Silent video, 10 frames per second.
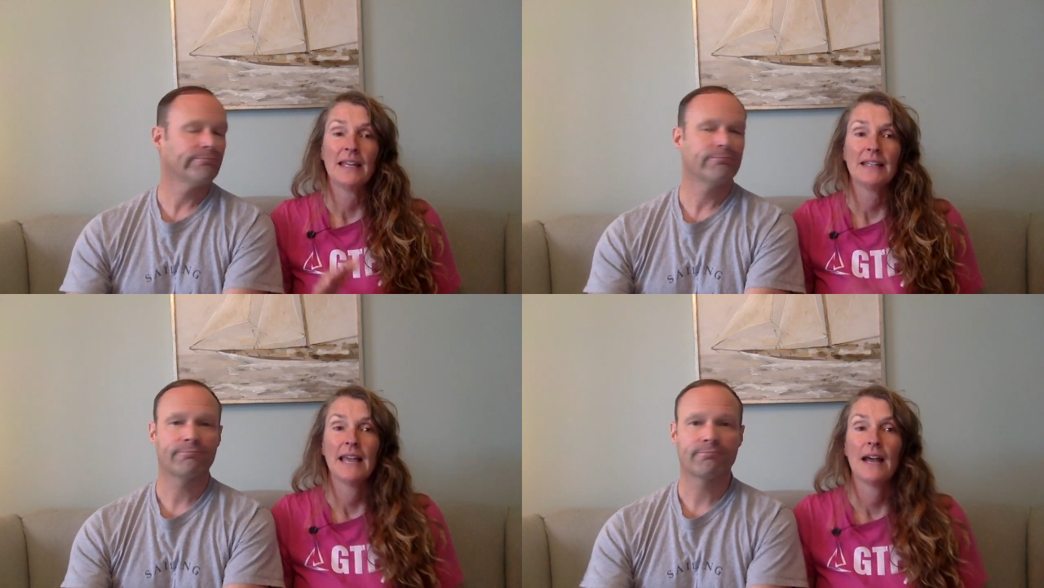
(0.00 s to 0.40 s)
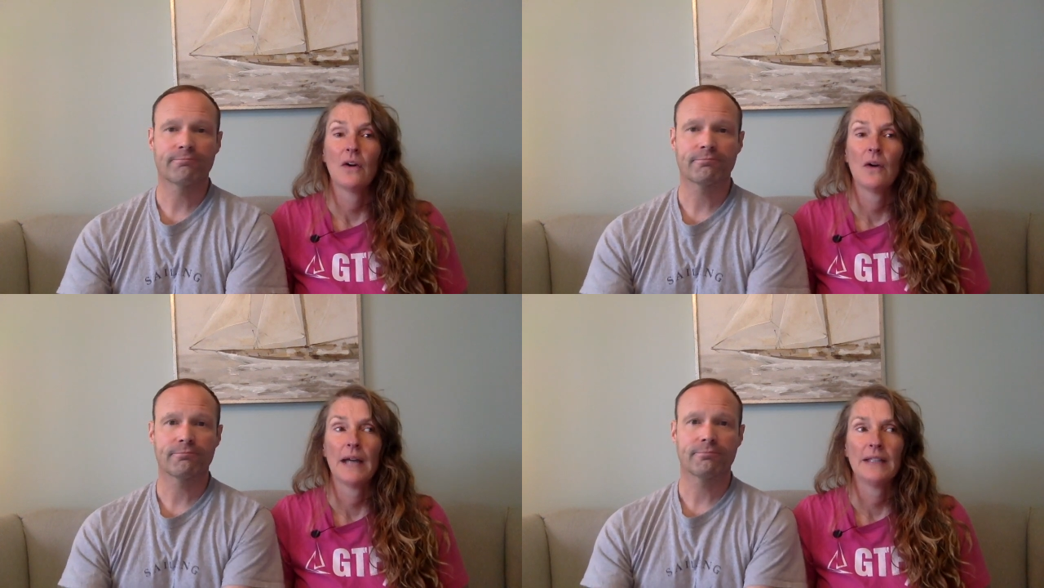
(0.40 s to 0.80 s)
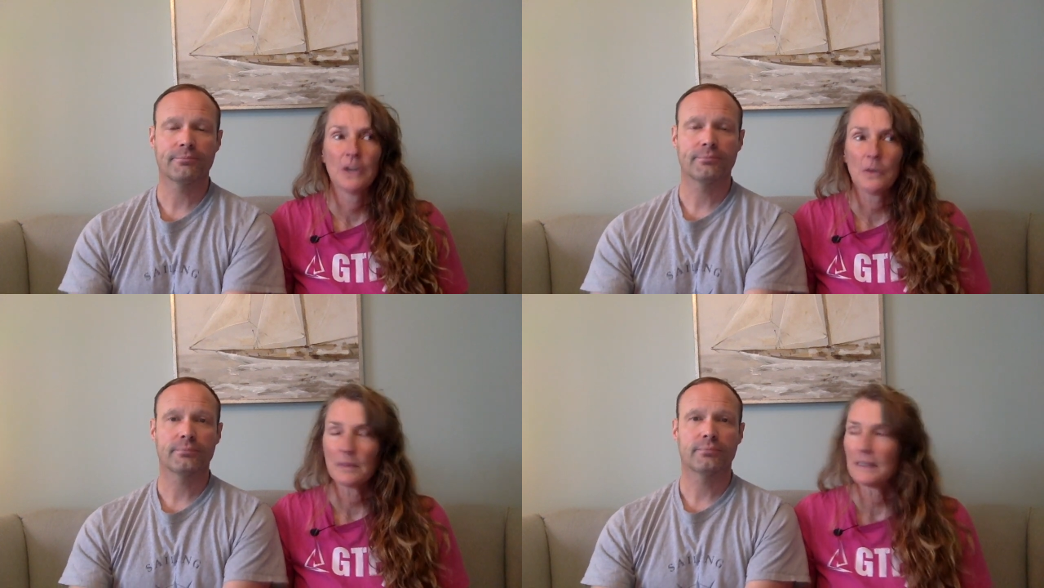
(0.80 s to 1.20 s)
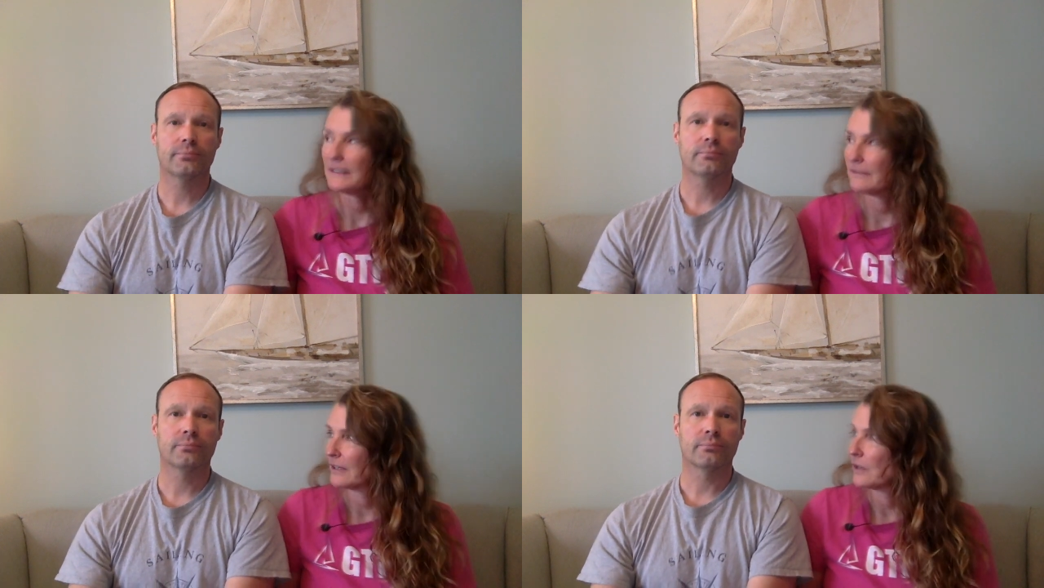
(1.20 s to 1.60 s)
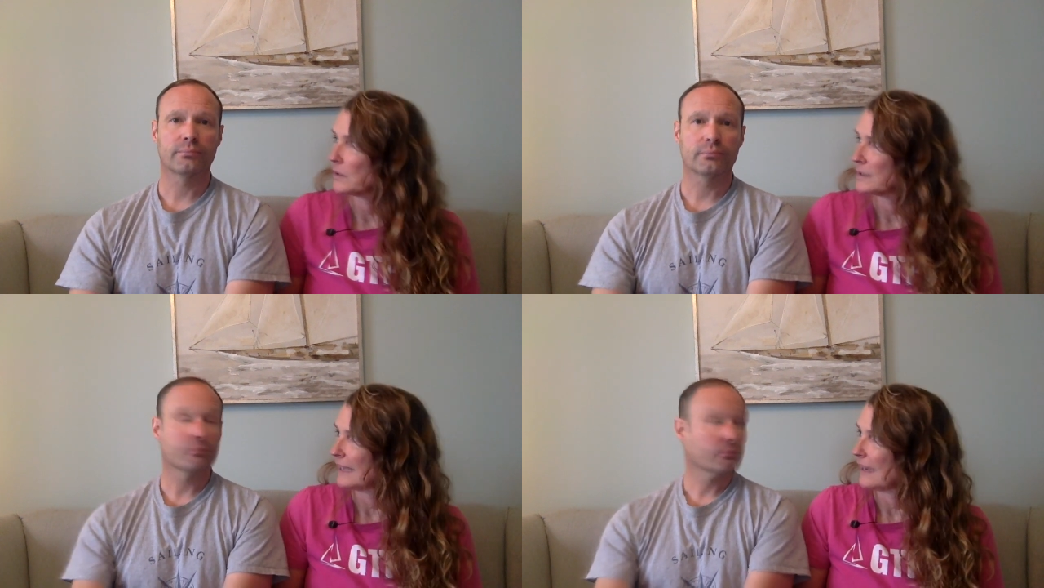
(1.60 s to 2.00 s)
Speaker 1: Now, I don't believe on
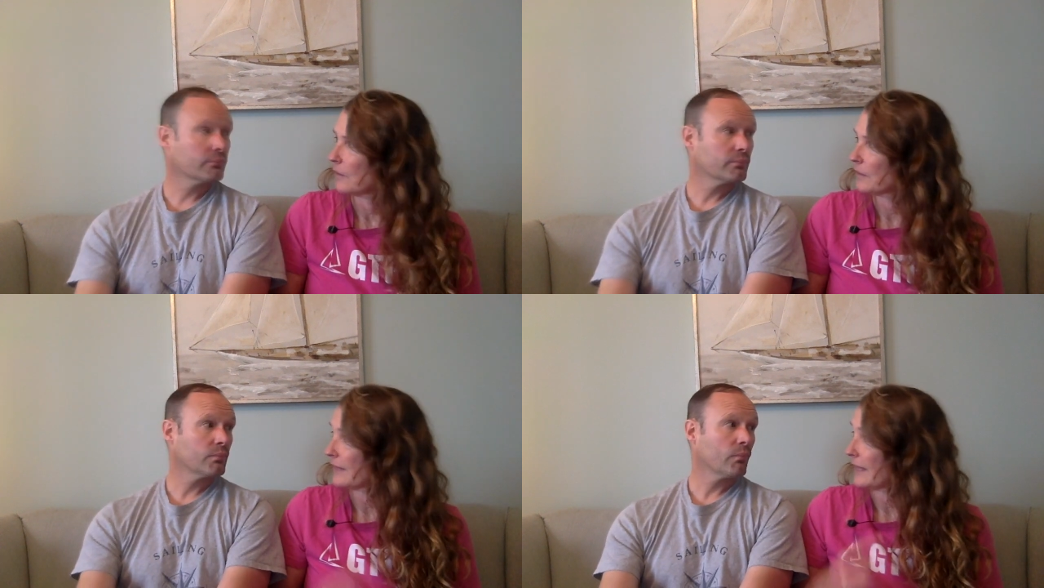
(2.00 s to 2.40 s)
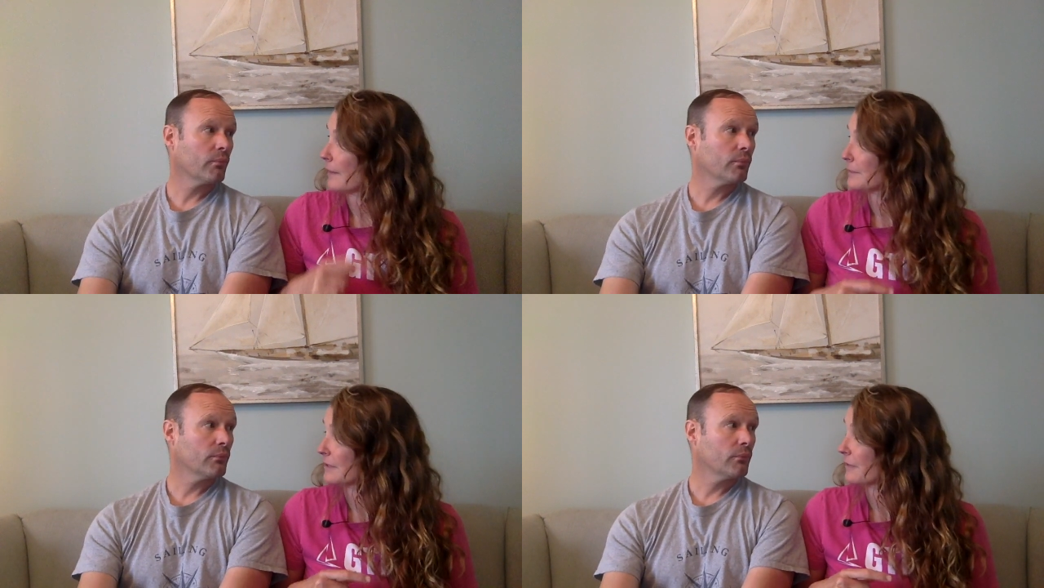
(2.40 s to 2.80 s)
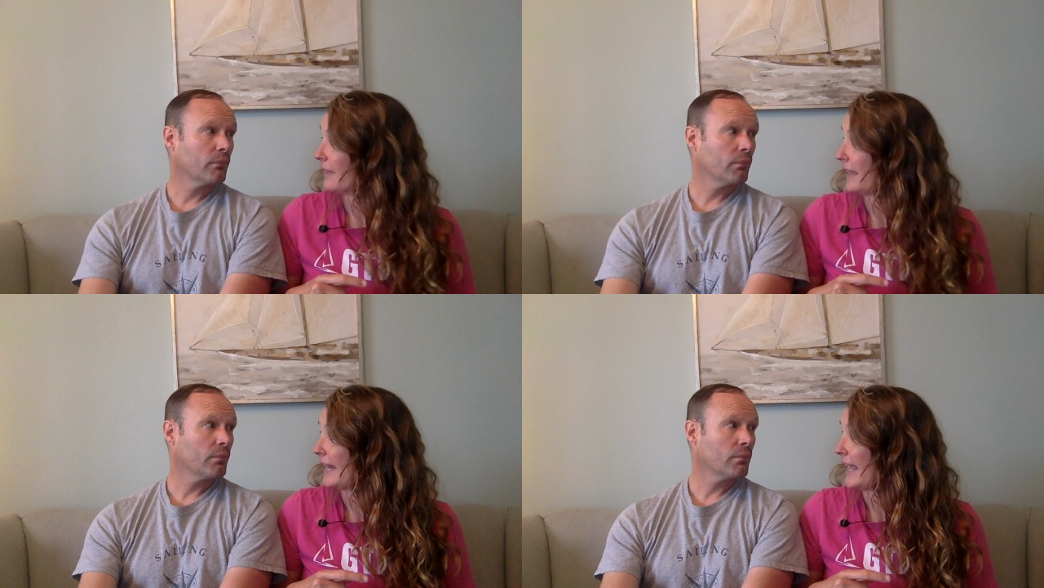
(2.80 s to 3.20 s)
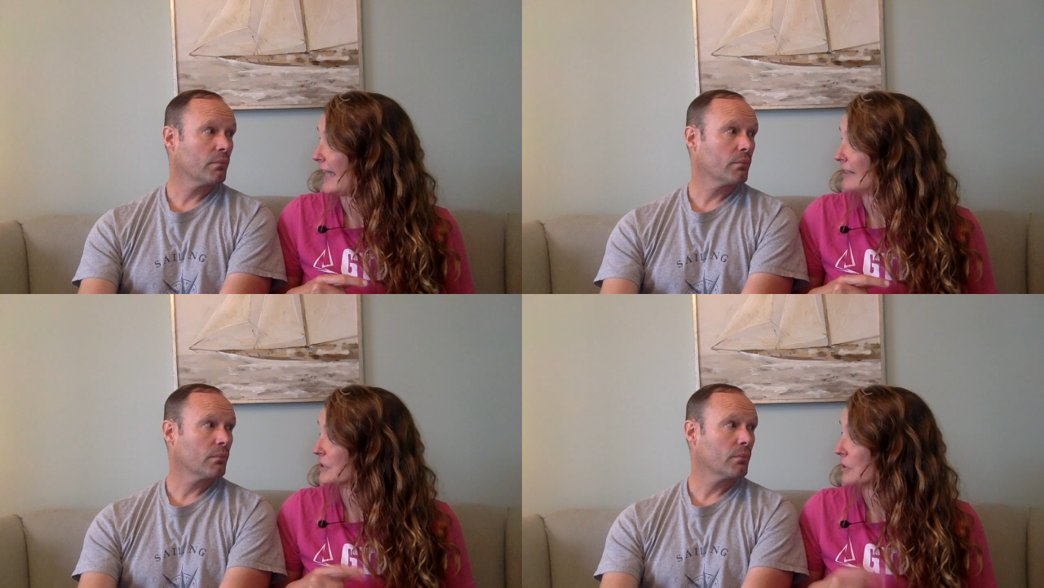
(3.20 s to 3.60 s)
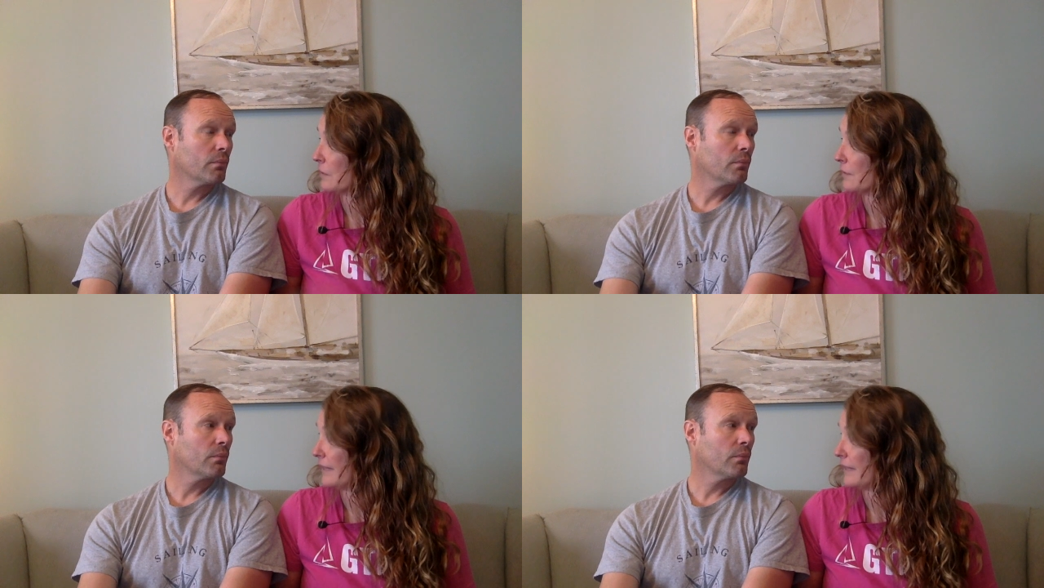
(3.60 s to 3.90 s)
Golden Hour they opted for that hatch over